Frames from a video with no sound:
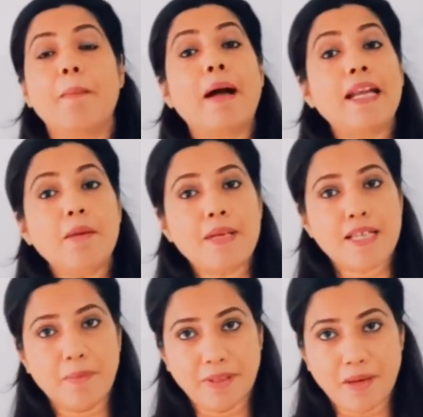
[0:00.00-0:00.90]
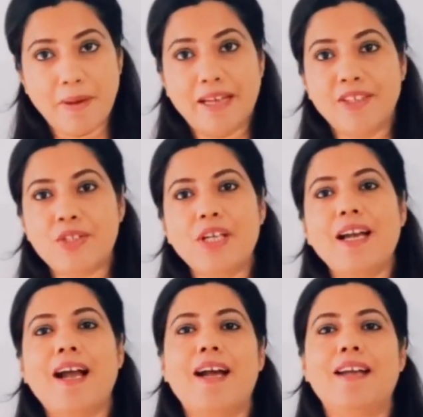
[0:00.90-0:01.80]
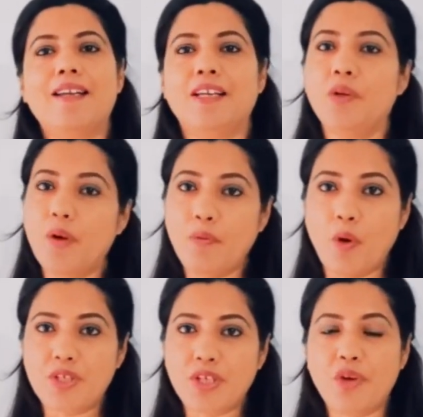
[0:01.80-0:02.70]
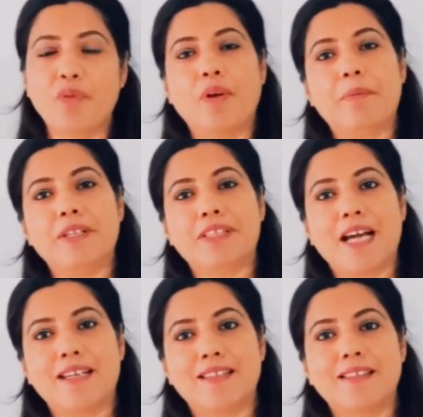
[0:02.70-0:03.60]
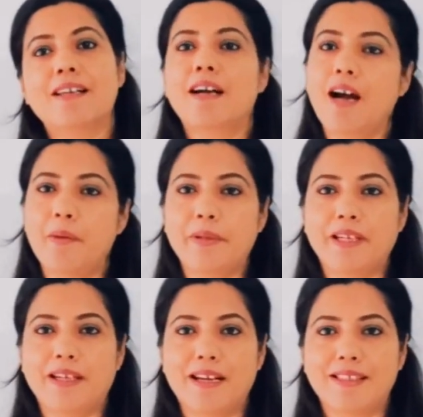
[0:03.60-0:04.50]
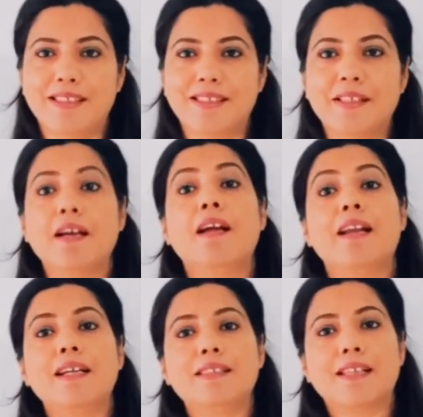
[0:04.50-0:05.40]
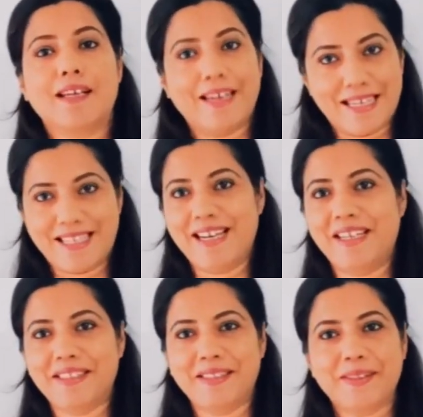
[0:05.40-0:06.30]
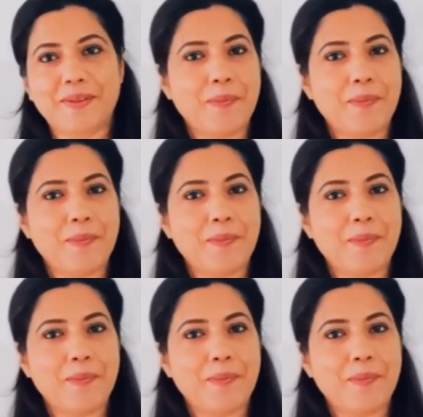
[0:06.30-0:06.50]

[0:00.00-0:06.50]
My name is Arpita Banerjee and you are watching your favorite channel, Arpita Classes. Let's get started.